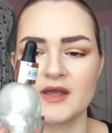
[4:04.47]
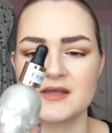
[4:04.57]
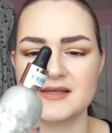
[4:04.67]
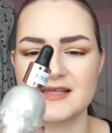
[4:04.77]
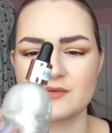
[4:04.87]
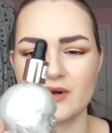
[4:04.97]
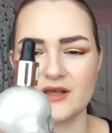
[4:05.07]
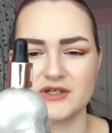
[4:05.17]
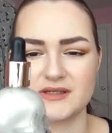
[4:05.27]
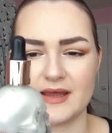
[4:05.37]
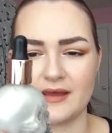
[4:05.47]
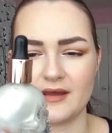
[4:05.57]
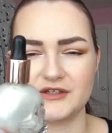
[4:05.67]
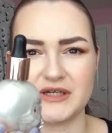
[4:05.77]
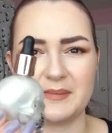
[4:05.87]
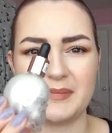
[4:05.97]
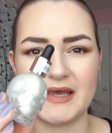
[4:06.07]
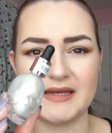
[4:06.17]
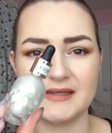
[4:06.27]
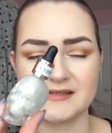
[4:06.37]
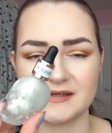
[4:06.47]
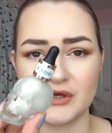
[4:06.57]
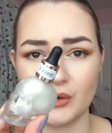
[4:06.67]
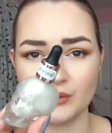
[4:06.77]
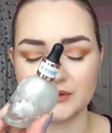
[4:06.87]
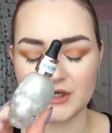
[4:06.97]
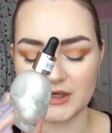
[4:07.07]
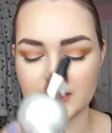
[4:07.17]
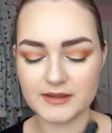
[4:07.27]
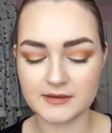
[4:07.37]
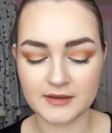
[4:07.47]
So this one is just, like, a champagne-y gold colour.